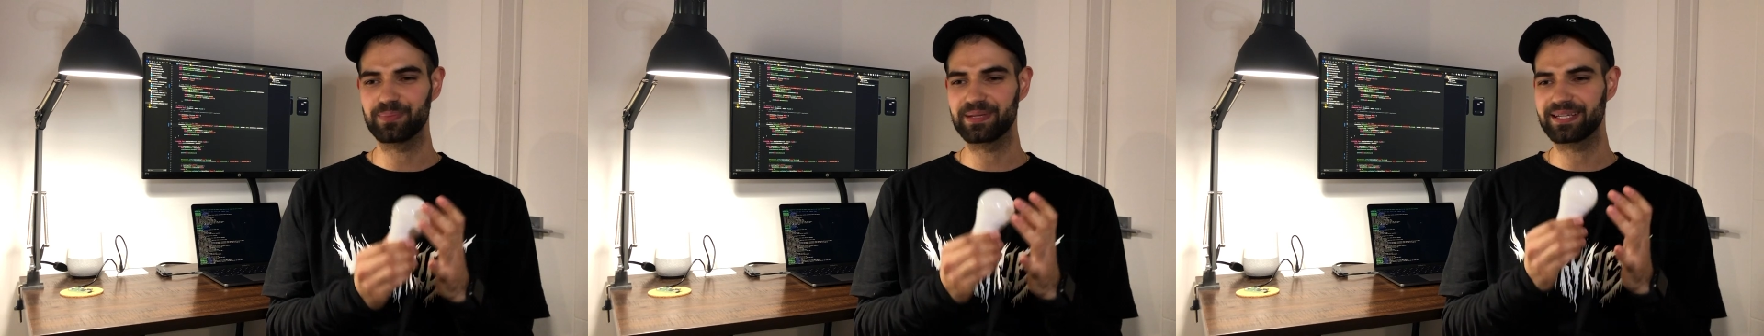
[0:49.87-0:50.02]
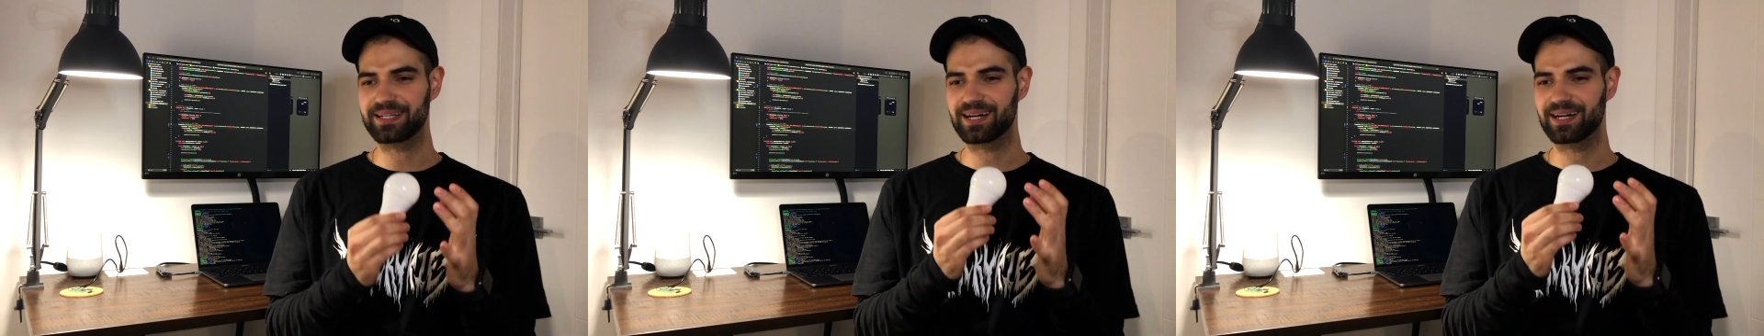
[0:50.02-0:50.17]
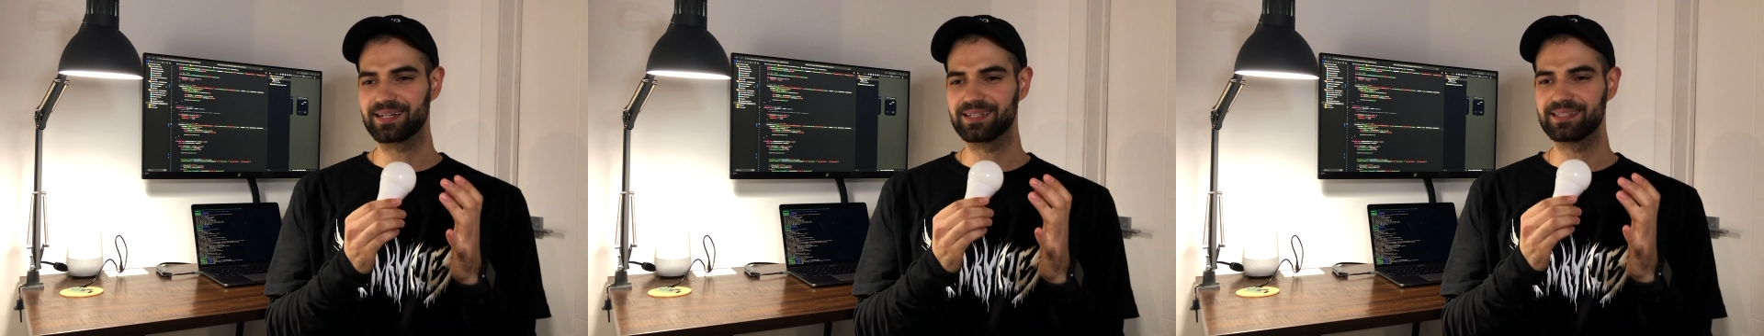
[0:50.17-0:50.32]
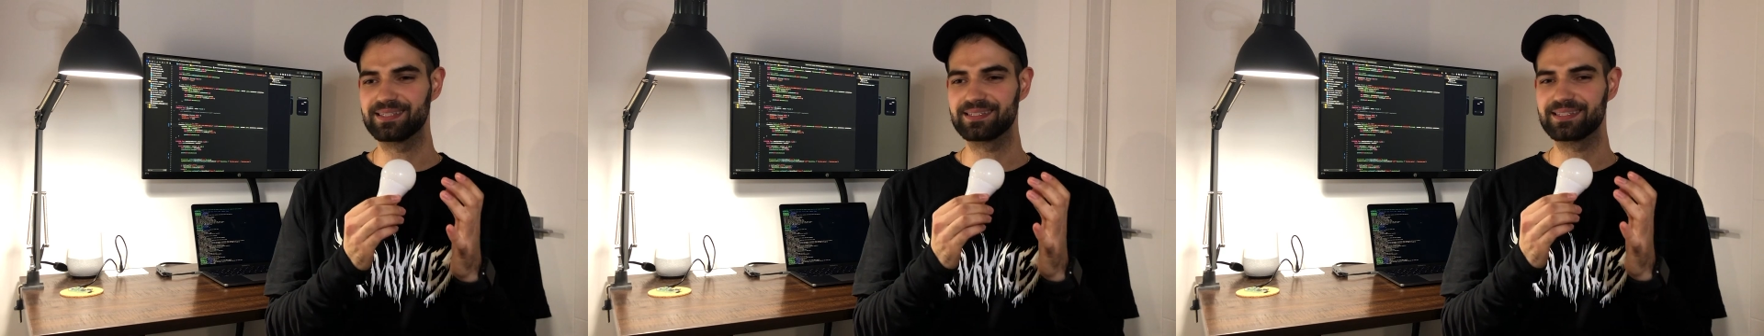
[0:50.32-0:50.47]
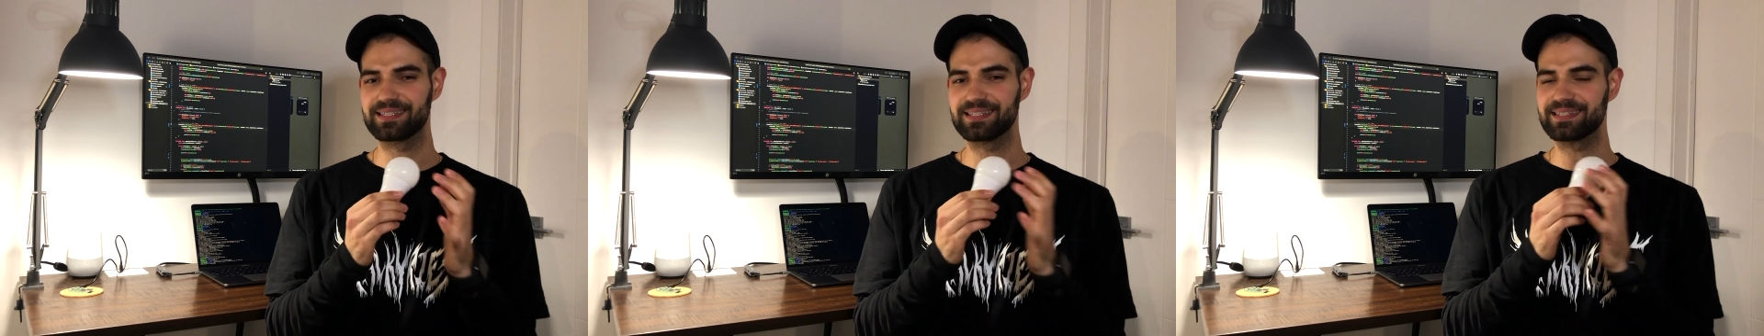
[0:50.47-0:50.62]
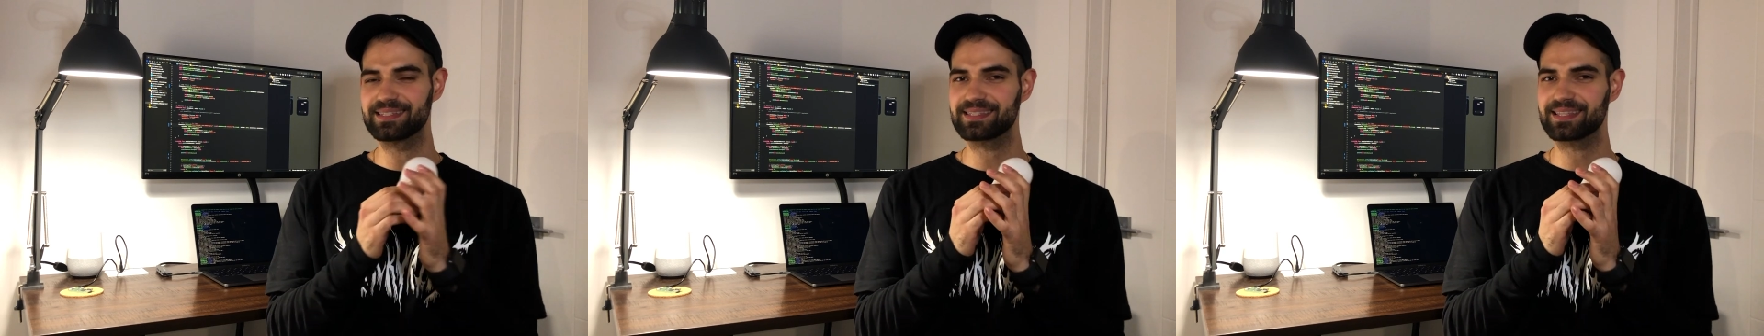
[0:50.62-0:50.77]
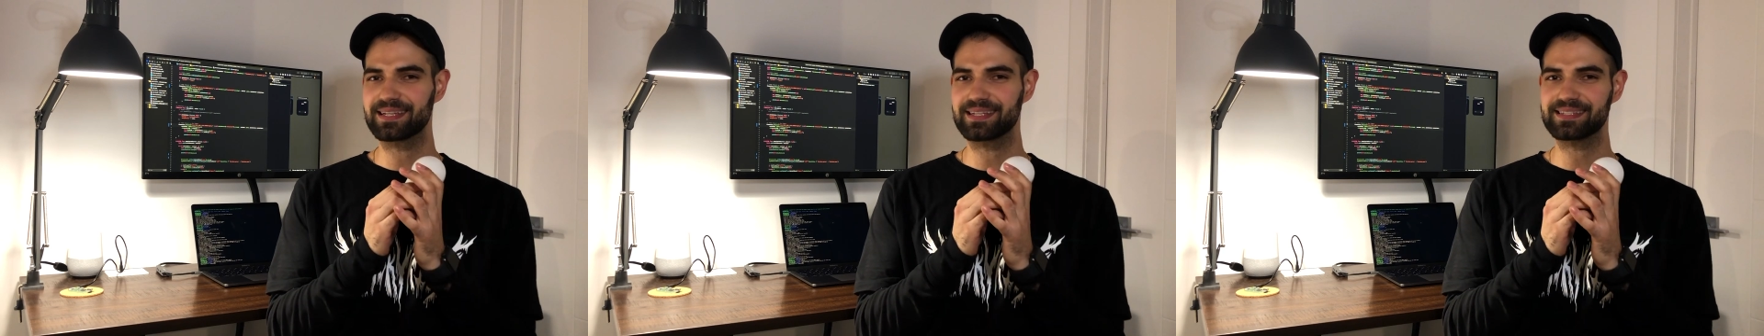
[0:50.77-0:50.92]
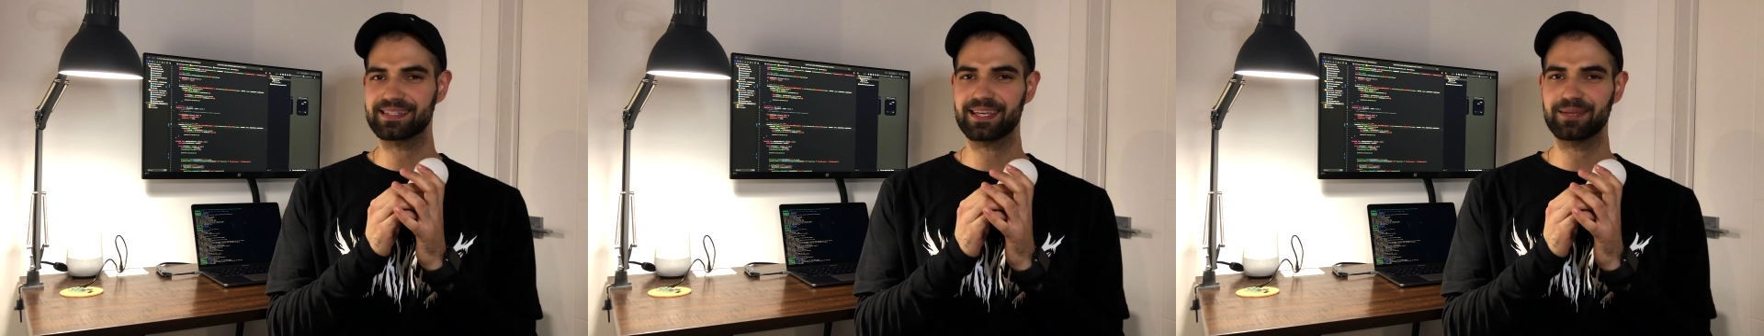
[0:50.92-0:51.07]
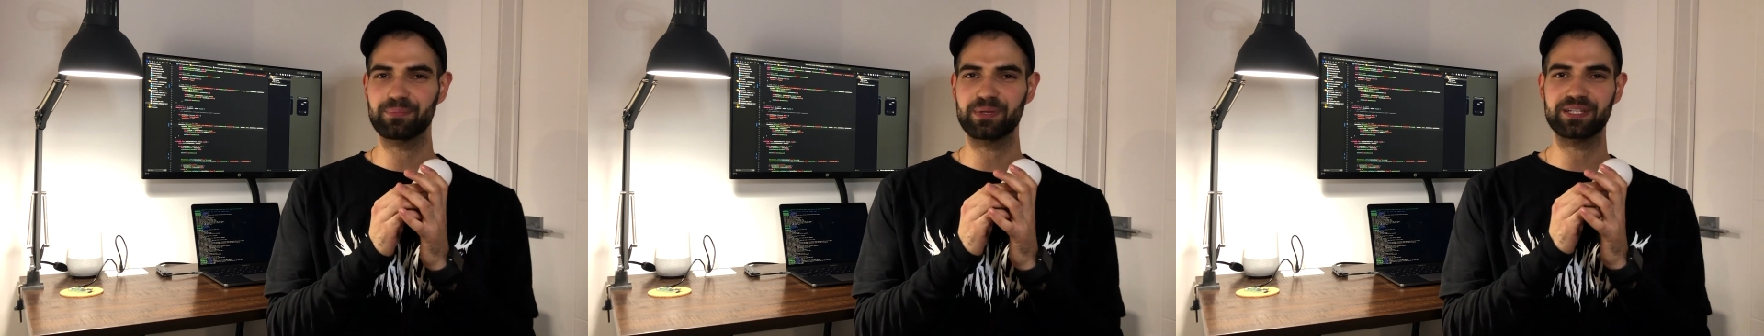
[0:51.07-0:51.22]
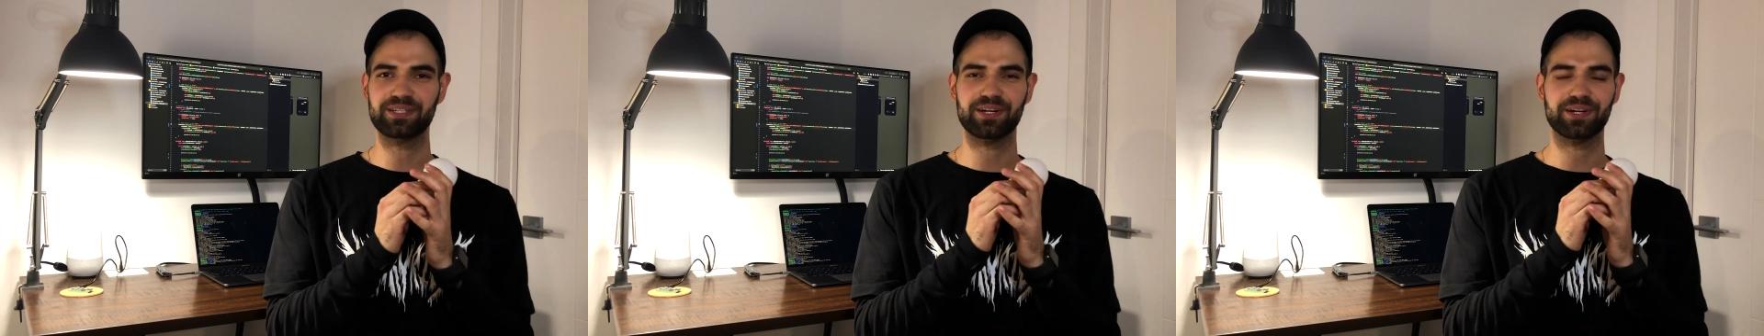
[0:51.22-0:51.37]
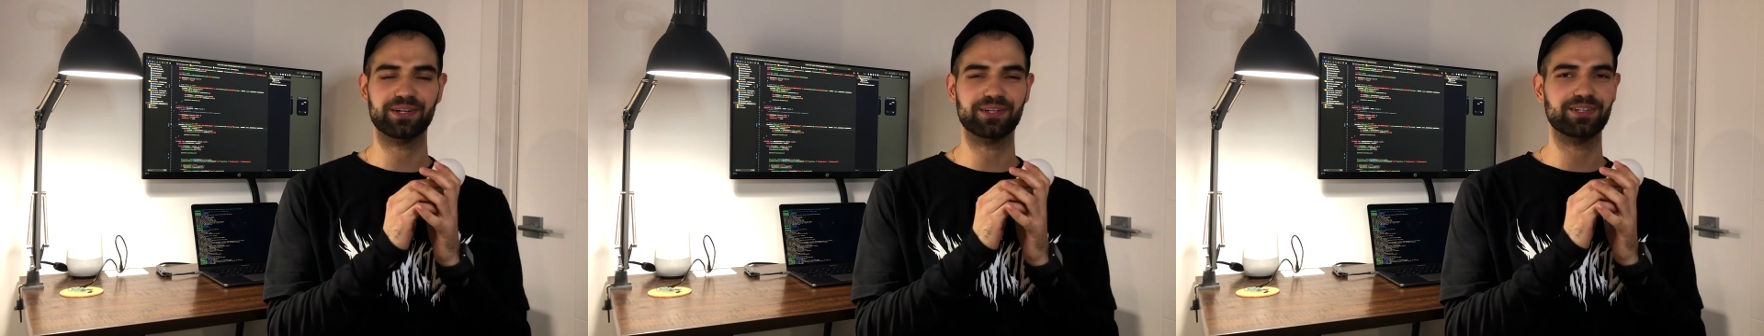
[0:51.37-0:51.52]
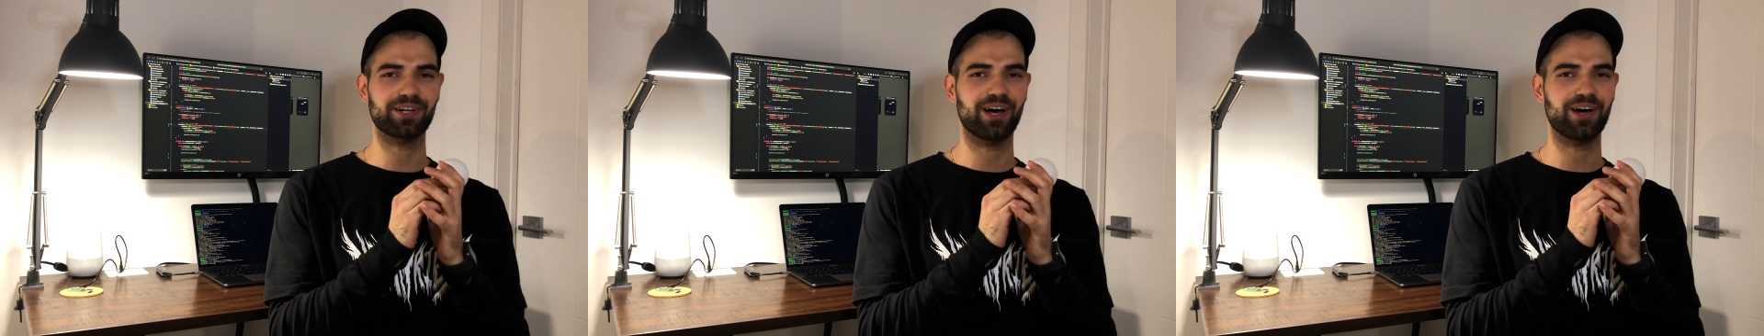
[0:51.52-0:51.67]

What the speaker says: because these things can be turned